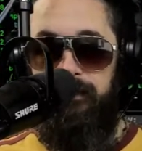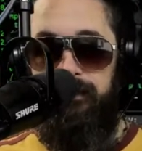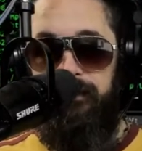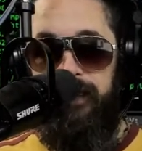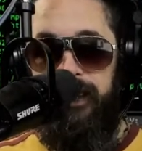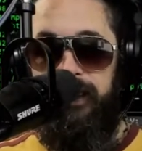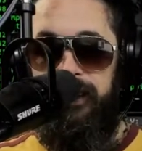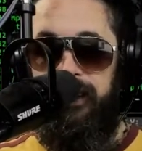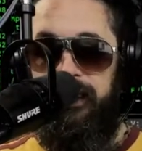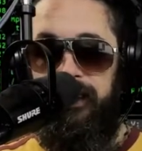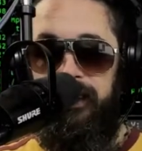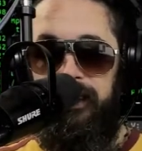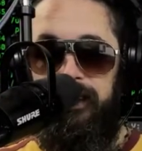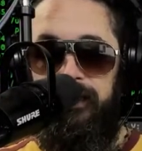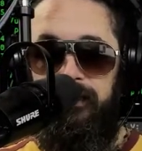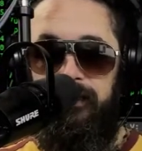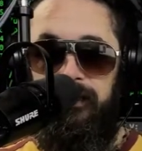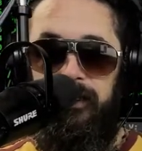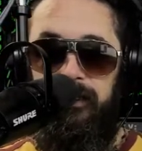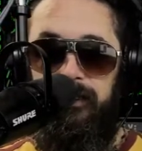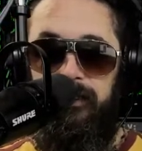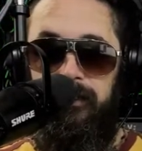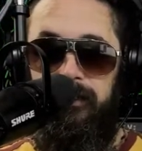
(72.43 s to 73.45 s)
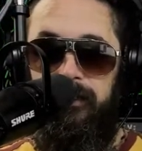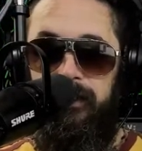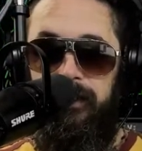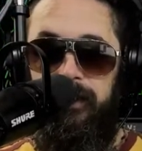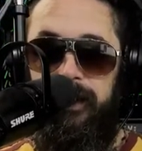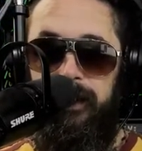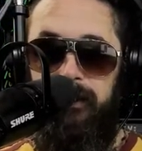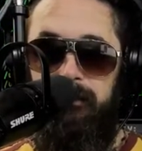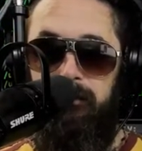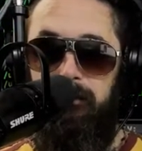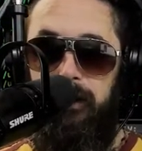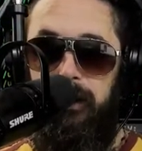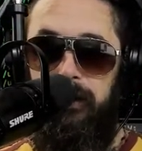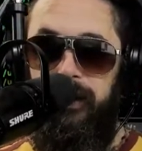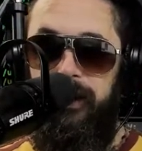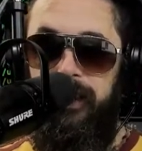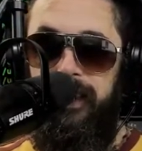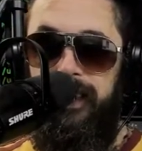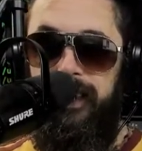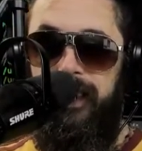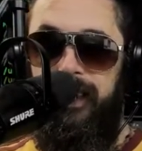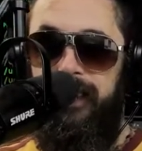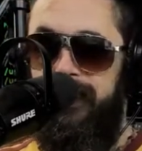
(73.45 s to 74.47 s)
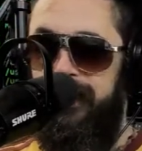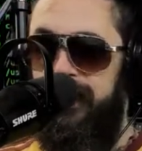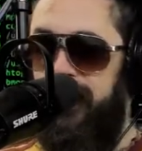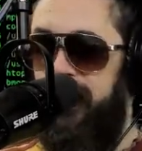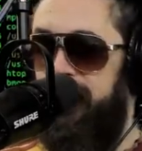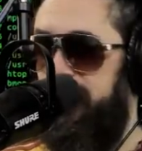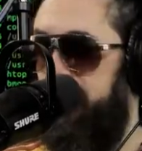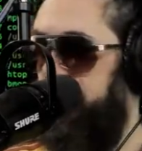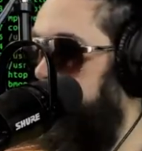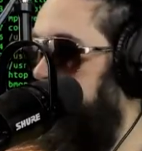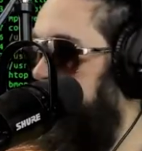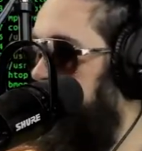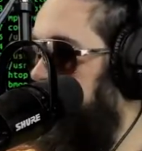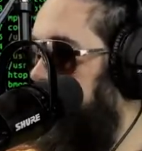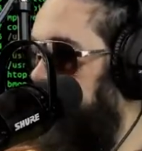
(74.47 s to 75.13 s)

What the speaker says: fiction, or just bullshit altogether.